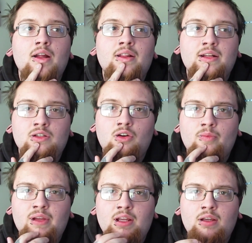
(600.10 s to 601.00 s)
they
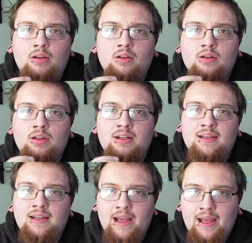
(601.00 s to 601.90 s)
told me the
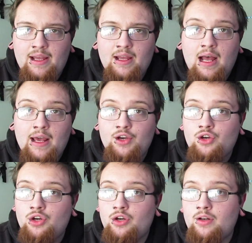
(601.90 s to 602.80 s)
day I
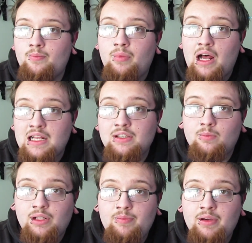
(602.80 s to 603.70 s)
could
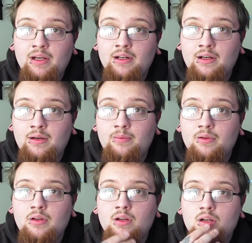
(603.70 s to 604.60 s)
possibly pick it up.
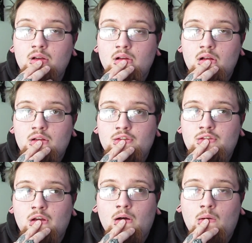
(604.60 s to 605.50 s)

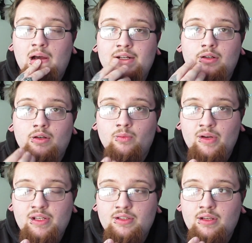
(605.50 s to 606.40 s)
So I took a
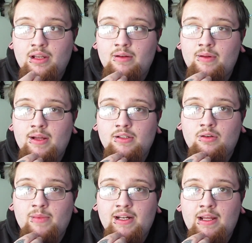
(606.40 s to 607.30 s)
risk and I
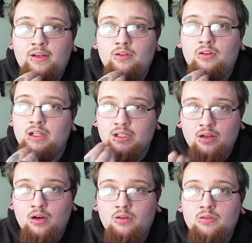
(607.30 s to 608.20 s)
told my dad, let's
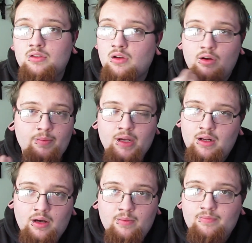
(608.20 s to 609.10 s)
go ahead and pick
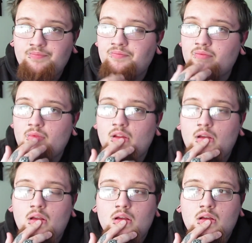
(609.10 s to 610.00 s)
it up.
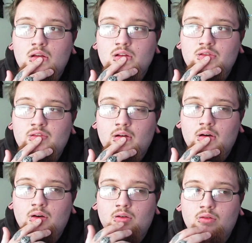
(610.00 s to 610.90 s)

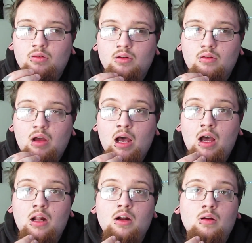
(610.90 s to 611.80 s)
So
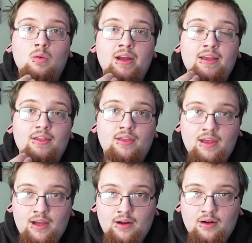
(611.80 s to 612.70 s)
on our way
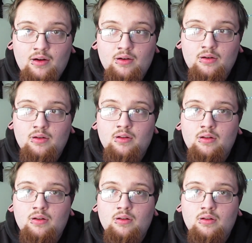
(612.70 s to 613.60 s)
there,
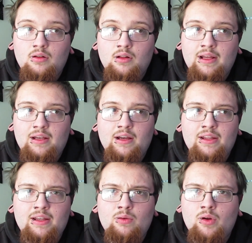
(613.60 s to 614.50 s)
like I
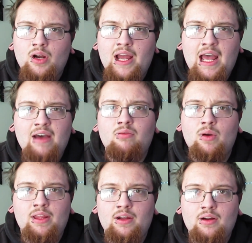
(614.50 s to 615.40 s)
think we were
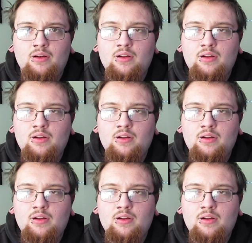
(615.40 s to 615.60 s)
halfway there.